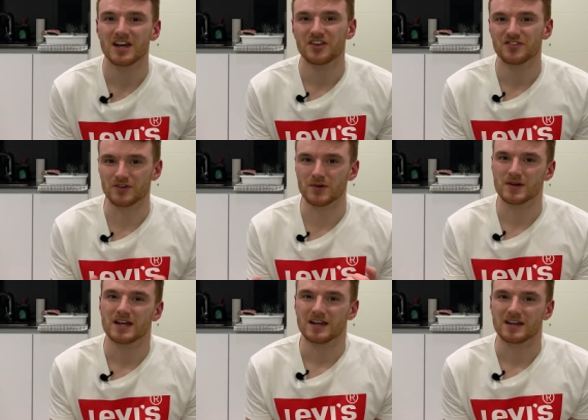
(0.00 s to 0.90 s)

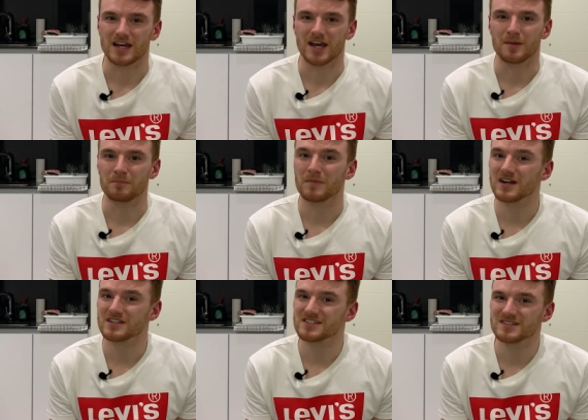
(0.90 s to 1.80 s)
So uh,
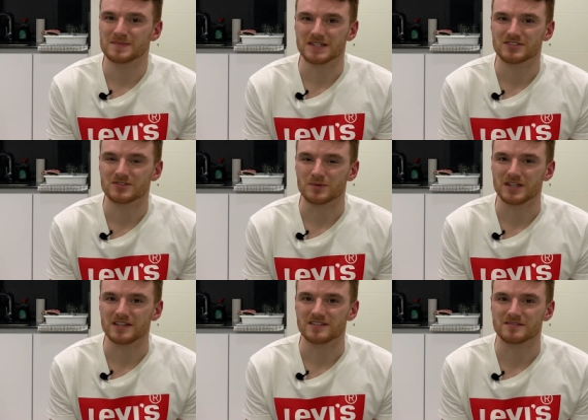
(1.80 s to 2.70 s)
margins being
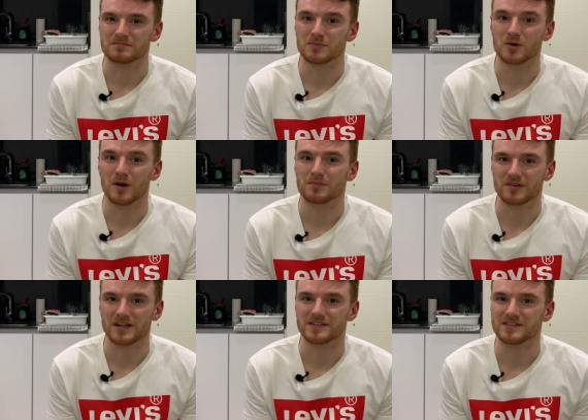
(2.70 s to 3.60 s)
squeezed, more
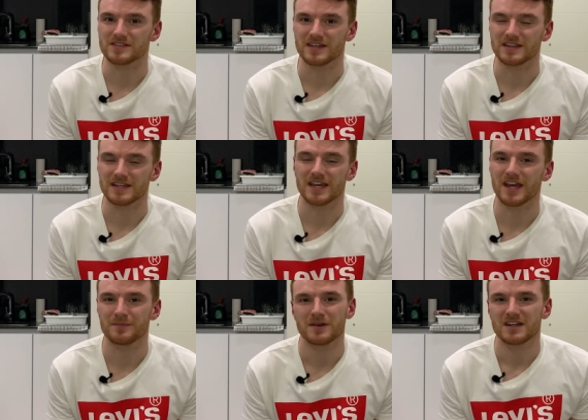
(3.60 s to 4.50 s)
operators in the
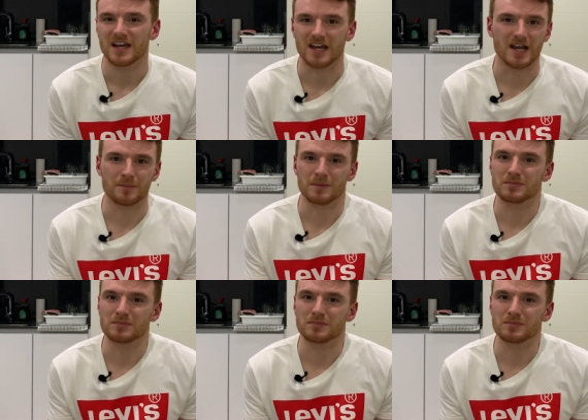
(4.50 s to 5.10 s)
game um,